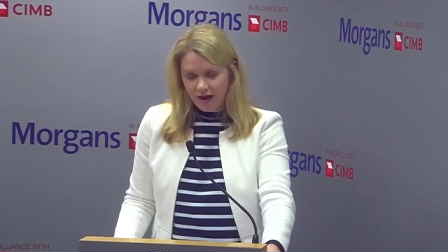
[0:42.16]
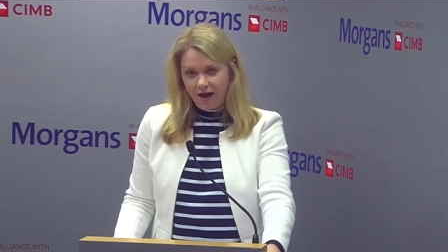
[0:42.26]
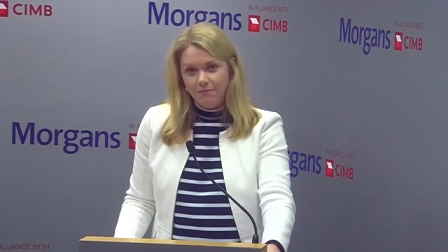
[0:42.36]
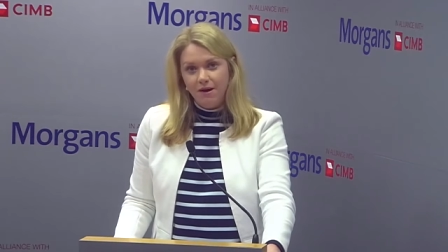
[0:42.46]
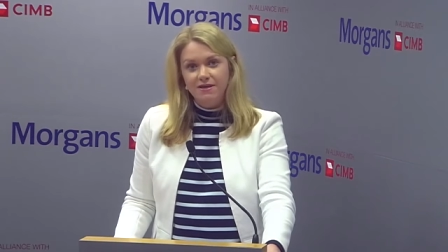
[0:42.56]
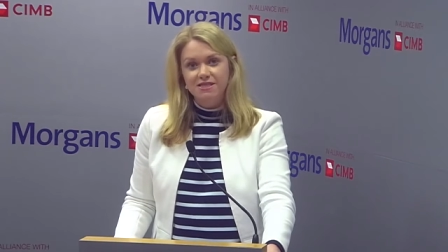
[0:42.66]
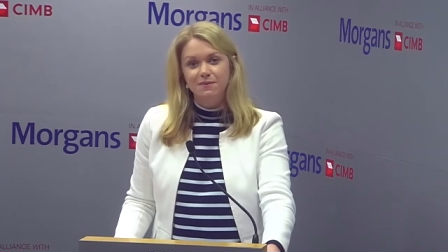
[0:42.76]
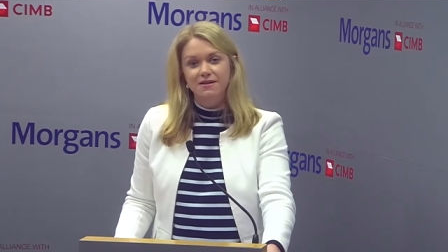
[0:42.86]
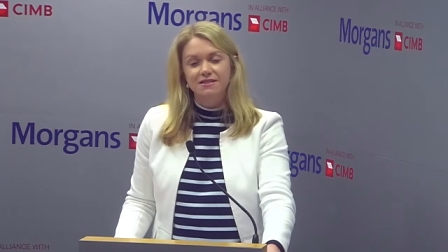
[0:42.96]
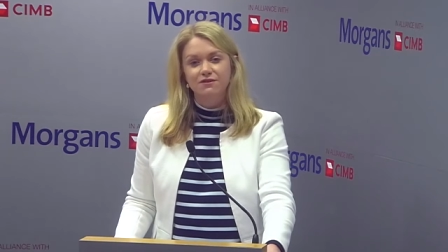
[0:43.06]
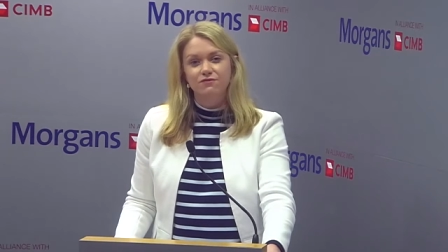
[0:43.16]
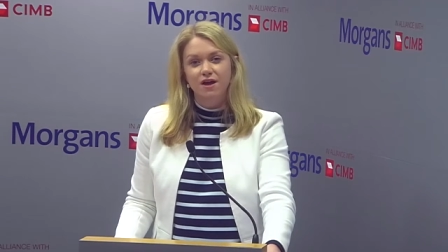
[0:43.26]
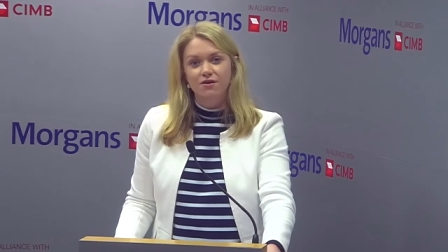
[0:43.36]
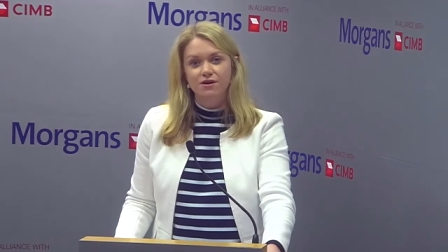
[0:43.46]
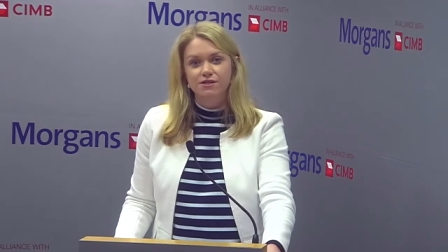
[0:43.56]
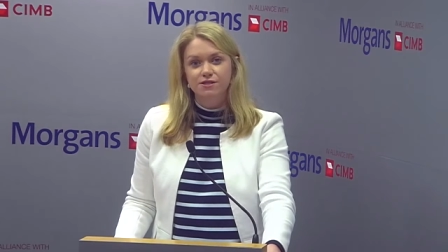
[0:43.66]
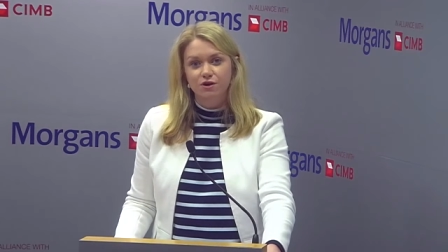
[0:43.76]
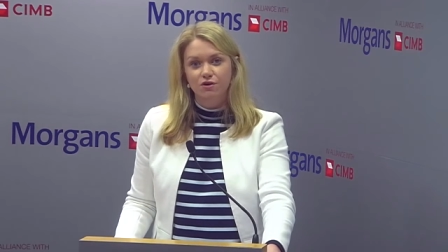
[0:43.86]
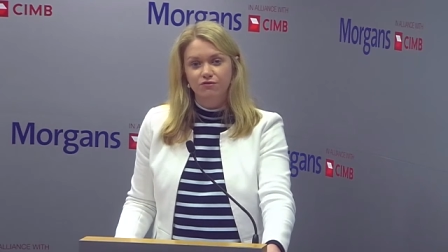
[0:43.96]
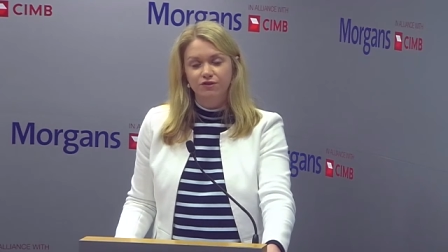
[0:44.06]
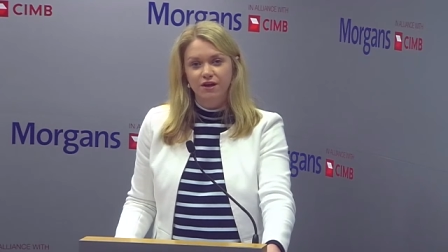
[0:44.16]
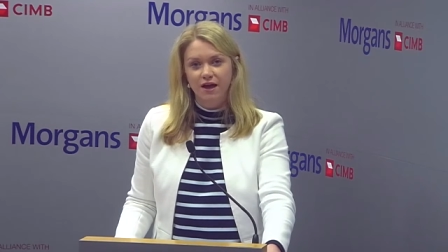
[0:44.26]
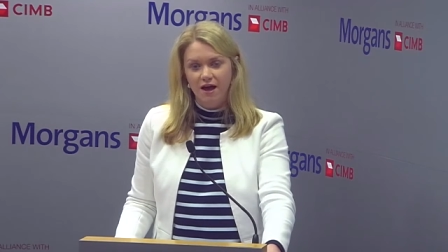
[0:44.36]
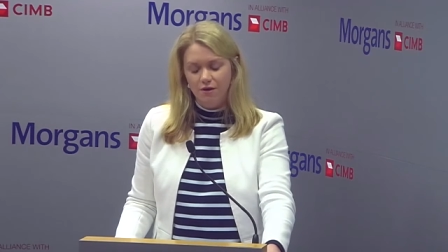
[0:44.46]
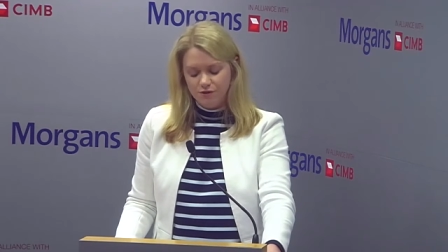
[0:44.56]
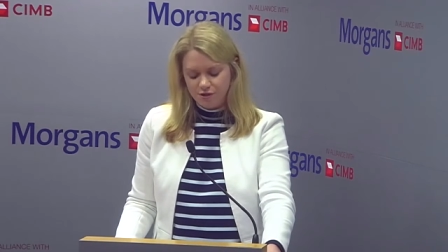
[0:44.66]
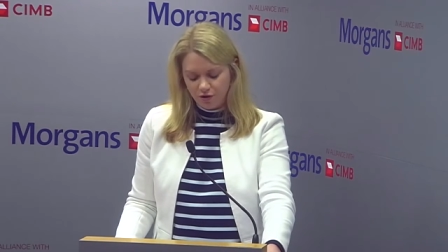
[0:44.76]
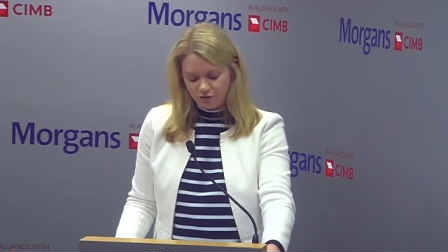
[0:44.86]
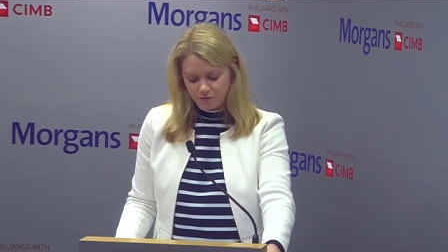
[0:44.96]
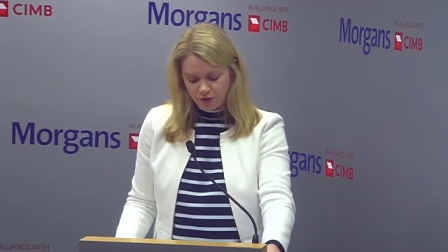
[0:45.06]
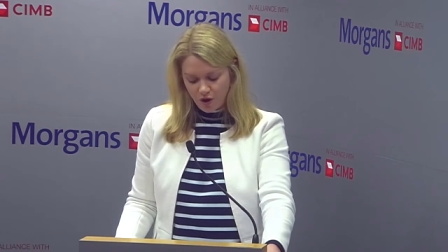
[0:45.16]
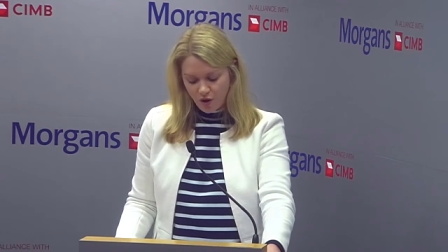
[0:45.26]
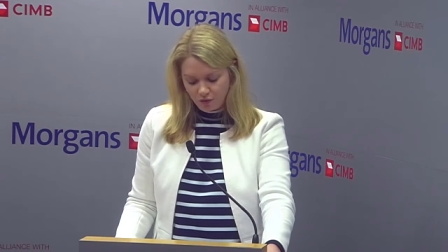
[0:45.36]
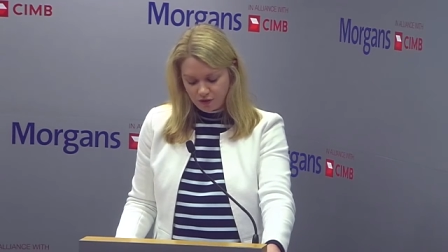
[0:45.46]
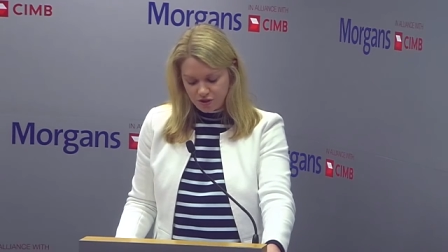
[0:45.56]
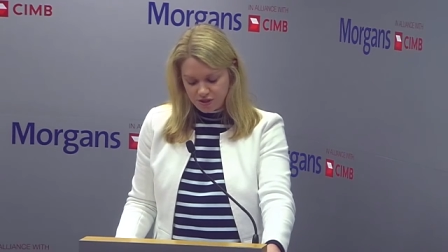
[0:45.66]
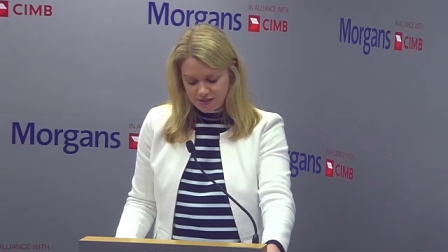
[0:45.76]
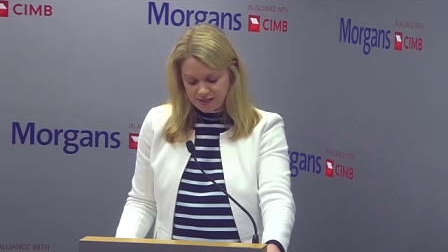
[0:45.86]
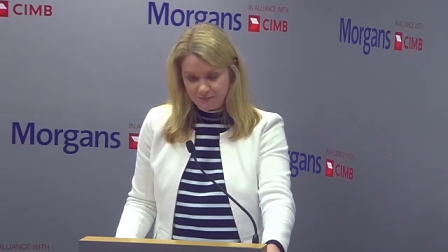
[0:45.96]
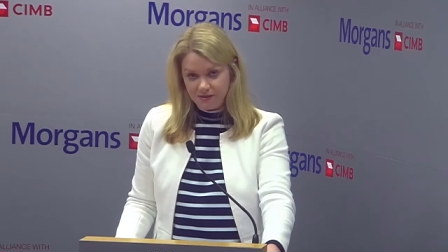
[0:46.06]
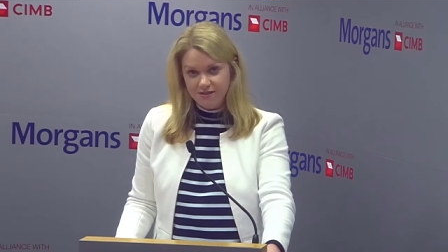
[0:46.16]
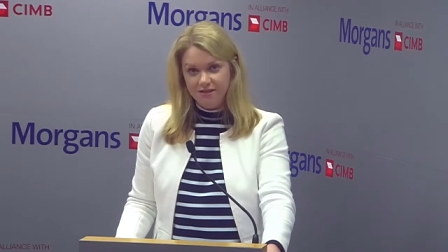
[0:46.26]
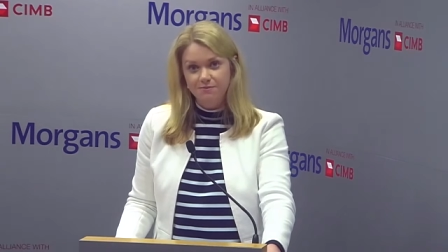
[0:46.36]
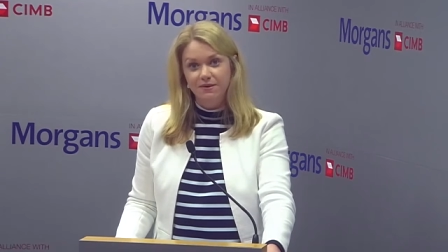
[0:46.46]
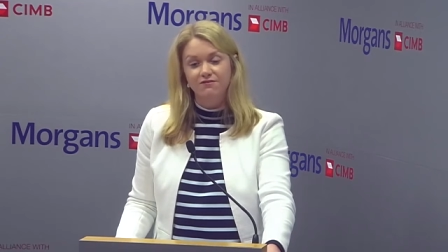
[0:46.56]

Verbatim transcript: Um, I'm expecting a very soft uh, result from the cold logistics business,